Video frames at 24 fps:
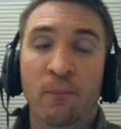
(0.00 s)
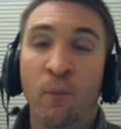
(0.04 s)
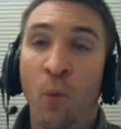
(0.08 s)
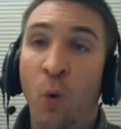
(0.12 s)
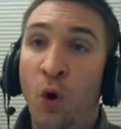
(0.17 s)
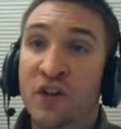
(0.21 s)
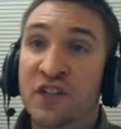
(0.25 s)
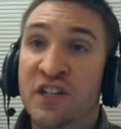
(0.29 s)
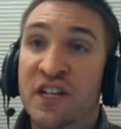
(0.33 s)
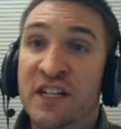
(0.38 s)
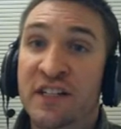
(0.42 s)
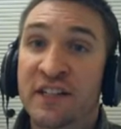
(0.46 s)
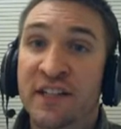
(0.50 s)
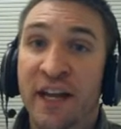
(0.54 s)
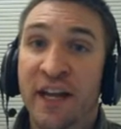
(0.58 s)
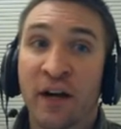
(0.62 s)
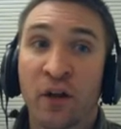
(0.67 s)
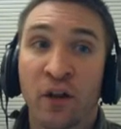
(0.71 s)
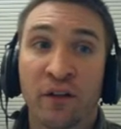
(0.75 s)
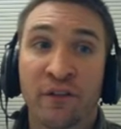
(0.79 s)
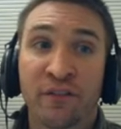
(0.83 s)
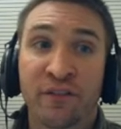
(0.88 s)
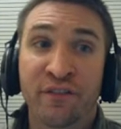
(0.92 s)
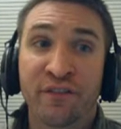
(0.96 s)
More
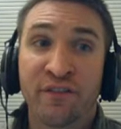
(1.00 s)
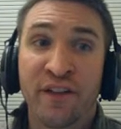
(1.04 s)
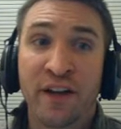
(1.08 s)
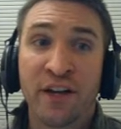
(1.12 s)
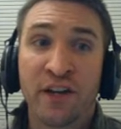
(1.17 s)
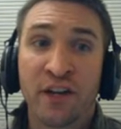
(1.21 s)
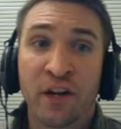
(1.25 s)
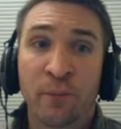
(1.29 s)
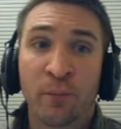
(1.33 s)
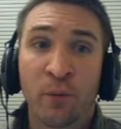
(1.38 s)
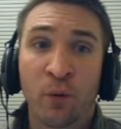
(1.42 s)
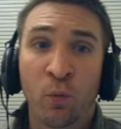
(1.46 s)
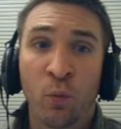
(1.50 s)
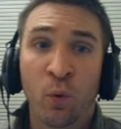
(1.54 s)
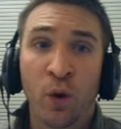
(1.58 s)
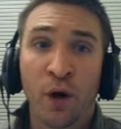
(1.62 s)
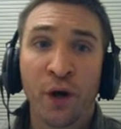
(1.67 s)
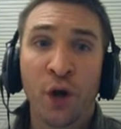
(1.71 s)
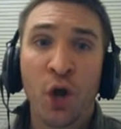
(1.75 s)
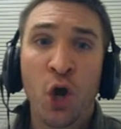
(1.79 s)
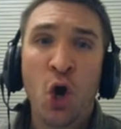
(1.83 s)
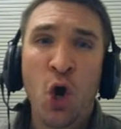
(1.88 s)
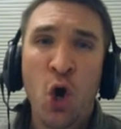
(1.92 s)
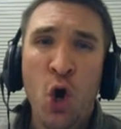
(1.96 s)
detail of event number
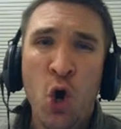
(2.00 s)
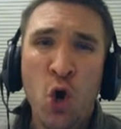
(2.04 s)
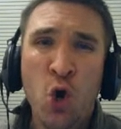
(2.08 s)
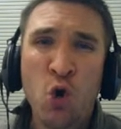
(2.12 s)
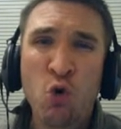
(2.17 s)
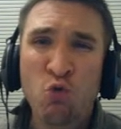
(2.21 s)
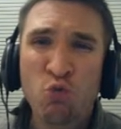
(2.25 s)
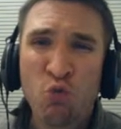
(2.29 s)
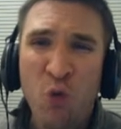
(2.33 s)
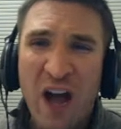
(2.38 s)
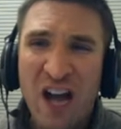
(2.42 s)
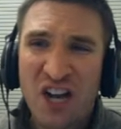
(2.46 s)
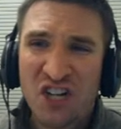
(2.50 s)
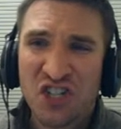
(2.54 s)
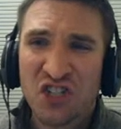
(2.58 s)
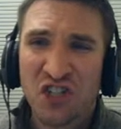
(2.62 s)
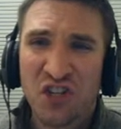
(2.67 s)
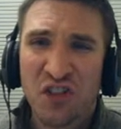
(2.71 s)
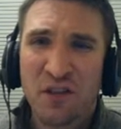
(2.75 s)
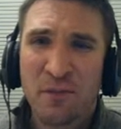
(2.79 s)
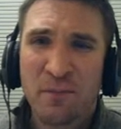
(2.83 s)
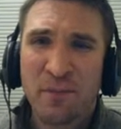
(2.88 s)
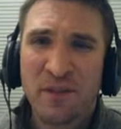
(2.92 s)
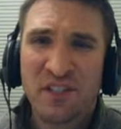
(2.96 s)
1. Who
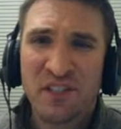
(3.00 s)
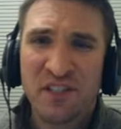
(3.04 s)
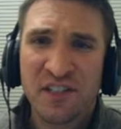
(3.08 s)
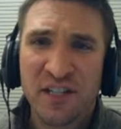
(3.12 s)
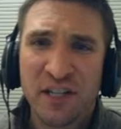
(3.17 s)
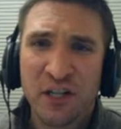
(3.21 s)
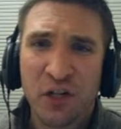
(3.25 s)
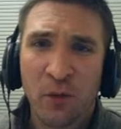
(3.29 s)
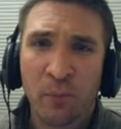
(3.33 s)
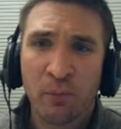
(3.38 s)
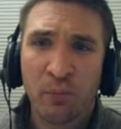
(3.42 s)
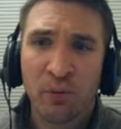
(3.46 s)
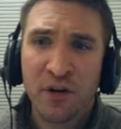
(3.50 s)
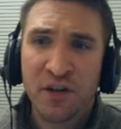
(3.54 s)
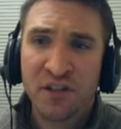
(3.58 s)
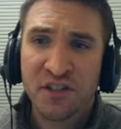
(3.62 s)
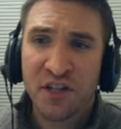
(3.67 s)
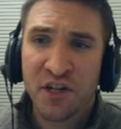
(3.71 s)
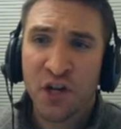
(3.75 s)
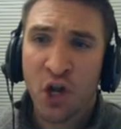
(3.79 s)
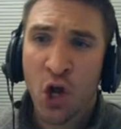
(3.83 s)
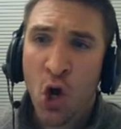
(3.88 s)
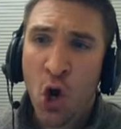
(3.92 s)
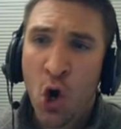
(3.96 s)
rushed the Bastille
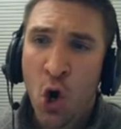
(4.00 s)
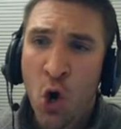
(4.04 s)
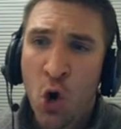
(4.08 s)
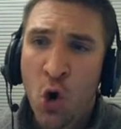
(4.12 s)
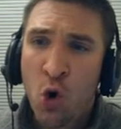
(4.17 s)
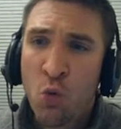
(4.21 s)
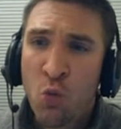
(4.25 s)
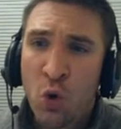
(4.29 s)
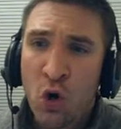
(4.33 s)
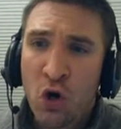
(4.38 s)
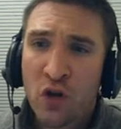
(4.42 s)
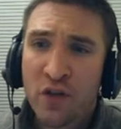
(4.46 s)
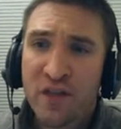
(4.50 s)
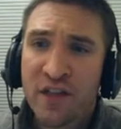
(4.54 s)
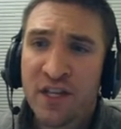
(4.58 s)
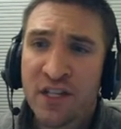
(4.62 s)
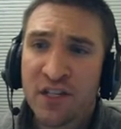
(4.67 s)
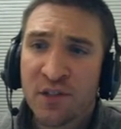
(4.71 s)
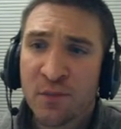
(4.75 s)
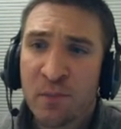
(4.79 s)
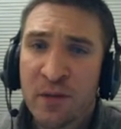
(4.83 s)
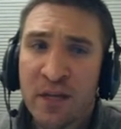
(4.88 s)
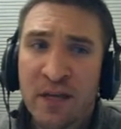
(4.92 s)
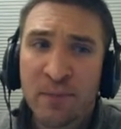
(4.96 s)
prison? Who were
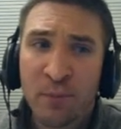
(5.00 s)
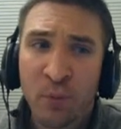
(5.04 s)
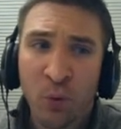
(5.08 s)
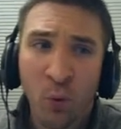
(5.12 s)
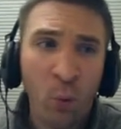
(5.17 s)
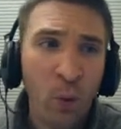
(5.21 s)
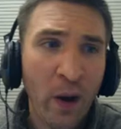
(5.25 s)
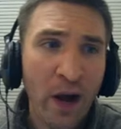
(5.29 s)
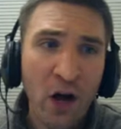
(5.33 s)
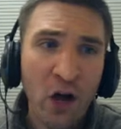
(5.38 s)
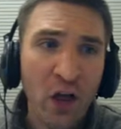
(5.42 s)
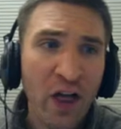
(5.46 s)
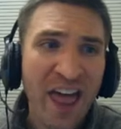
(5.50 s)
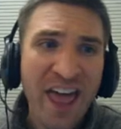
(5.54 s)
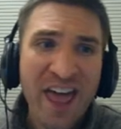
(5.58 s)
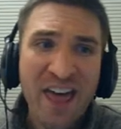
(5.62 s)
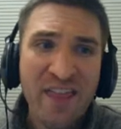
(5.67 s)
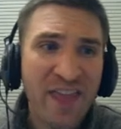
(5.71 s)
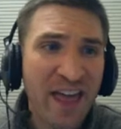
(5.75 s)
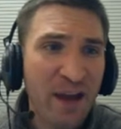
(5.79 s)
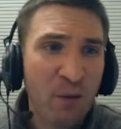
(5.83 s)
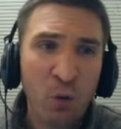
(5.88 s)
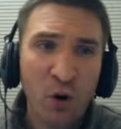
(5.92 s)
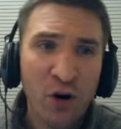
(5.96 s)
these people? Well,
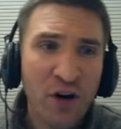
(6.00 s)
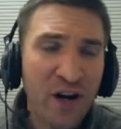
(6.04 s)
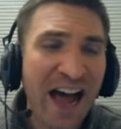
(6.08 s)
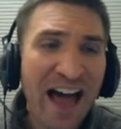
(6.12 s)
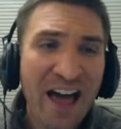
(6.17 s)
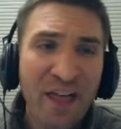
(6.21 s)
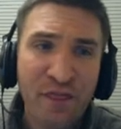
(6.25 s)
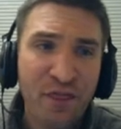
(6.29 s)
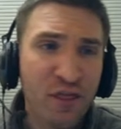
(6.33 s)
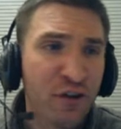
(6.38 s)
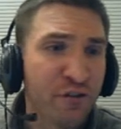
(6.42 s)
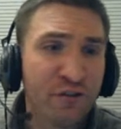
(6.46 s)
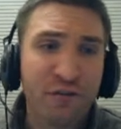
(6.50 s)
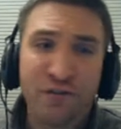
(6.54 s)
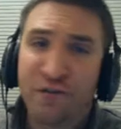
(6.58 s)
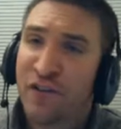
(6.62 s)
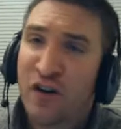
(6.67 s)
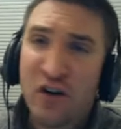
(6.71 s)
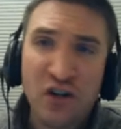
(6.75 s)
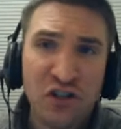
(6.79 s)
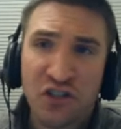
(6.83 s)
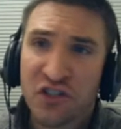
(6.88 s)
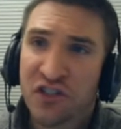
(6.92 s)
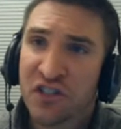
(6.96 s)
they were not the
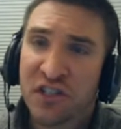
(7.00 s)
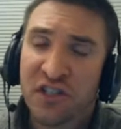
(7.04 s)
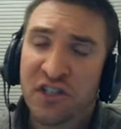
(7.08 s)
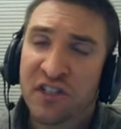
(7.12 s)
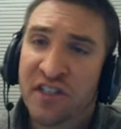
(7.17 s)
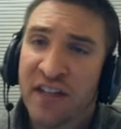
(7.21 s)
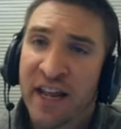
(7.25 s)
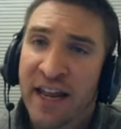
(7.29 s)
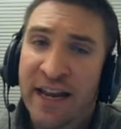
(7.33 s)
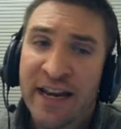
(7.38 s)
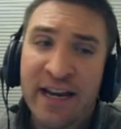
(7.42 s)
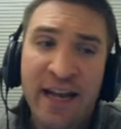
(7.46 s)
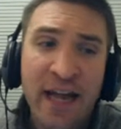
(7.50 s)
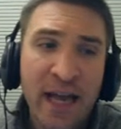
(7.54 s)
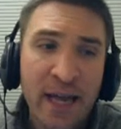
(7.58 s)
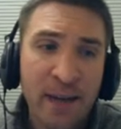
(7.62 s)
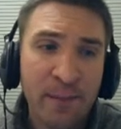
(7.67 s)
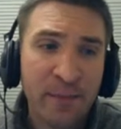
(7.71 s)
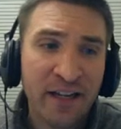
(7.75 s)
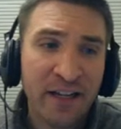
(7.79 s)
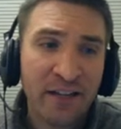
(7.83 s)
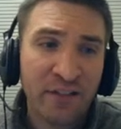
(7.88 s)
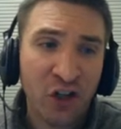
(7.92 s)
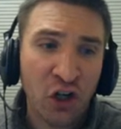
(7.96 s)
first estate,
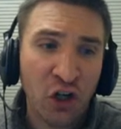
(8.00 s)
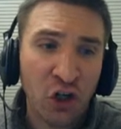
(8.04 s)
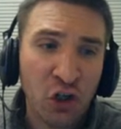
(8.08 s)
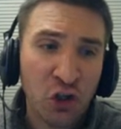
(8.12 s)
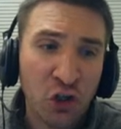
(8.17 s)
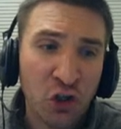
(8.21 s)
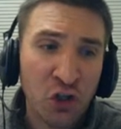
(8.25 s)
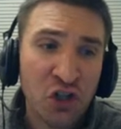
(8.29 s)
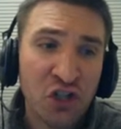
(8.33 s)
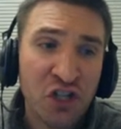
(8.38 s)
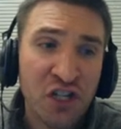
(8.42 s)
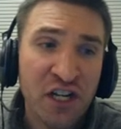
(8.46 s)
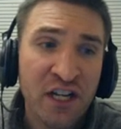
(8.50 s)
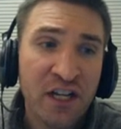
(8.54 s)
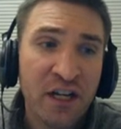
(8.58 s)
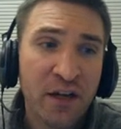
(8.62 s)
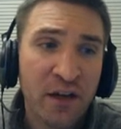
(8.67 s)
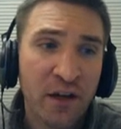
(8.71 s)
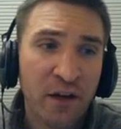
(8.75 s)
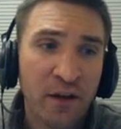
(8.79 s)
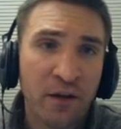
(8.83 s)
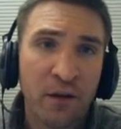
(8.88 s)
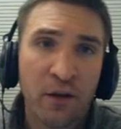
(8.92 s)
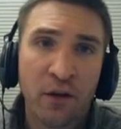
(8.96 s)
meaning the clergy,